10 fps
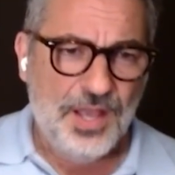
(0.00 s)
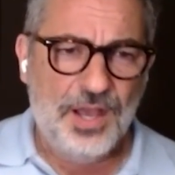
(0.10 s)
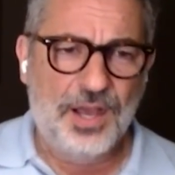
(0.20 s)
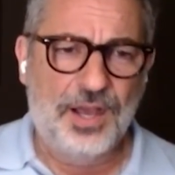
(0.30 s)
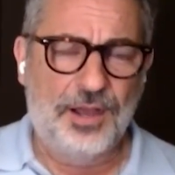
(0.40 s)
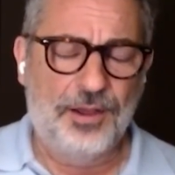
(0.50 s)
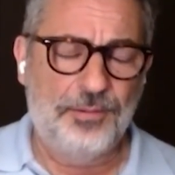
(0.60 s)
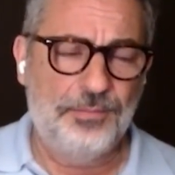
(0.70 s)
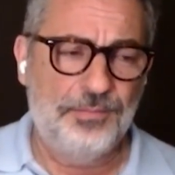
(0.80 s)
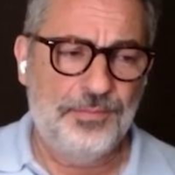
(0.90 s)

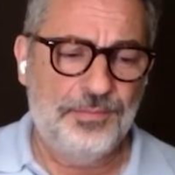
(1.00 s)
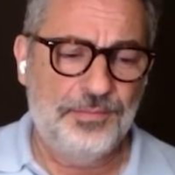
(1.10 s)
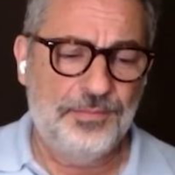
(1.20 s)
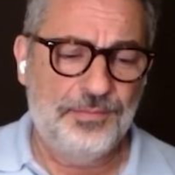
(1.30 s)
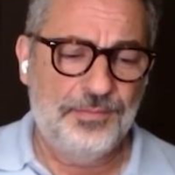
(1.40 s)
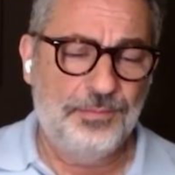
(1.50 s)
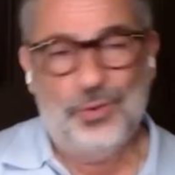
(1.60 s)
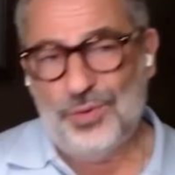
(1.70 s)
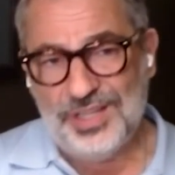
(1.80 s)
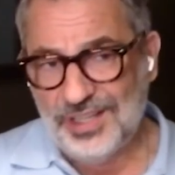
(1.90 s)
Um, but
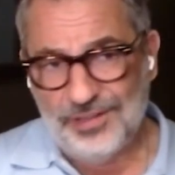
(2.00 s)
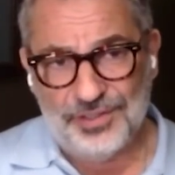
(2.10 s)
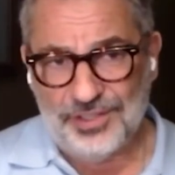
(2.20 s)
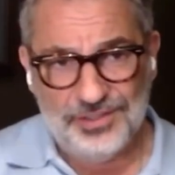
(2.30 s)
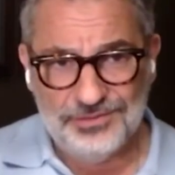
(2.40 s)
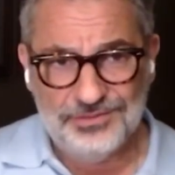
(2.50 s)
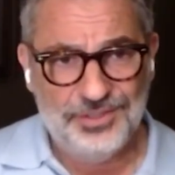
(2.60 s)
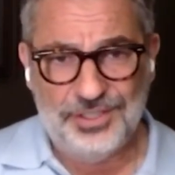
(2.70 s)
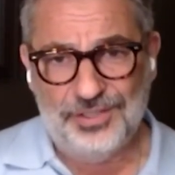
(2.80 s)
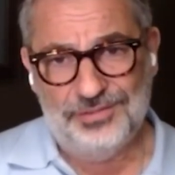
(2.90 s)
we delivered.
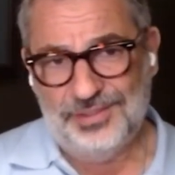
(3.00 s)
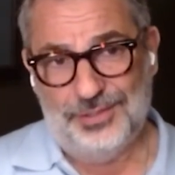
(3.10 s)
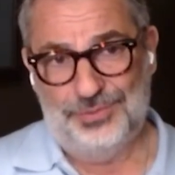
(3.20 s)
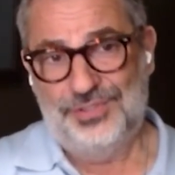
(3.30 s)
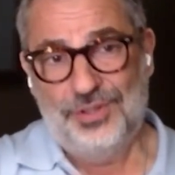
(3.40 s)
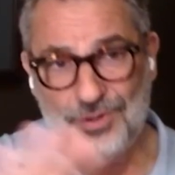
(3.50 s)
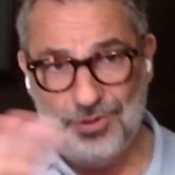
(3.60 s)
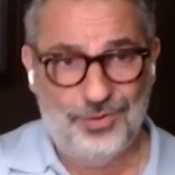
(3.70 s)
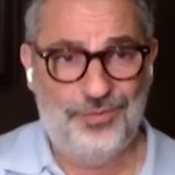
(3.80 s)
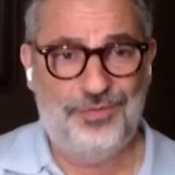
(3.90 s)
There was
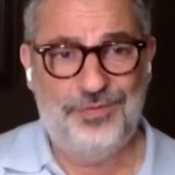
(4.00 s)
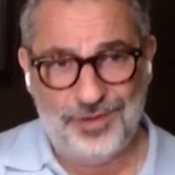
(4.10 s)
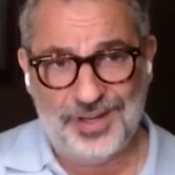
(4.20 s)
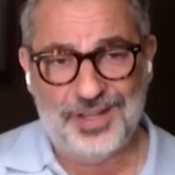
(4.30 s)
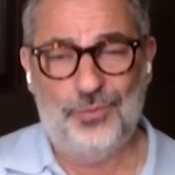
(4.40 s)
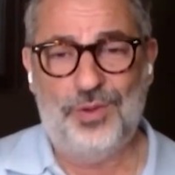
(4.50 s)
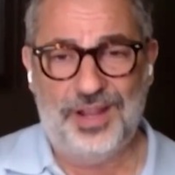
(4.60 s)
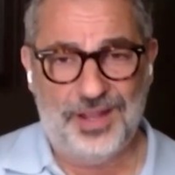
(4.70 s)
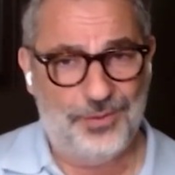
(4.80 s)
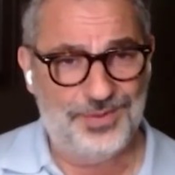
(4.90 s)
no freaking
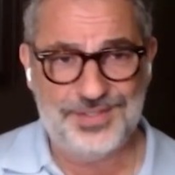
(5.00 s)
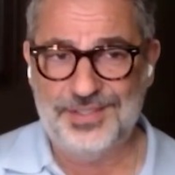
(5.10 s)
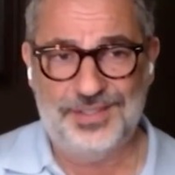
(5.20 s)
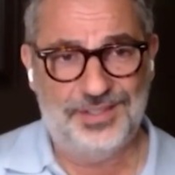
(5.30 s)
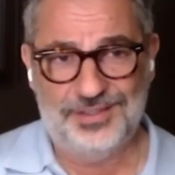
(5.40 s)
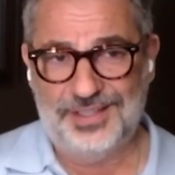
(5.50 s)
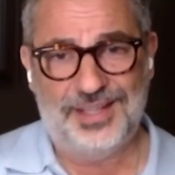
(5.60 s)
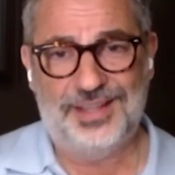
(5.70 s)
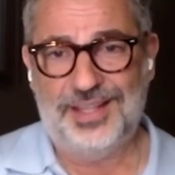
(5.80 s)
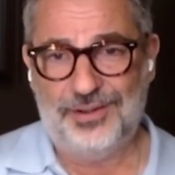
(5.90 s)
way I wasn't gonna
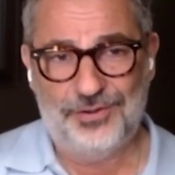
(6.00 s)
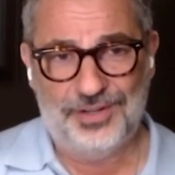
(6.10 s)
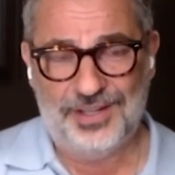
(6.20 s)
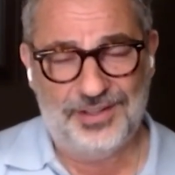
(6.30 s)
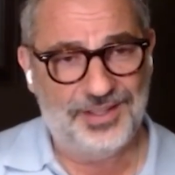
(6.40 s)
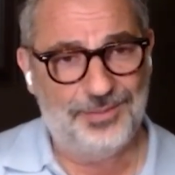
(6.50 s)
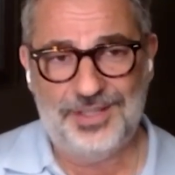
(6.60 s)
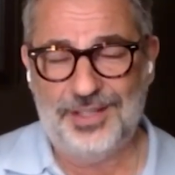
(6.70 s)
get that earn. Impressive.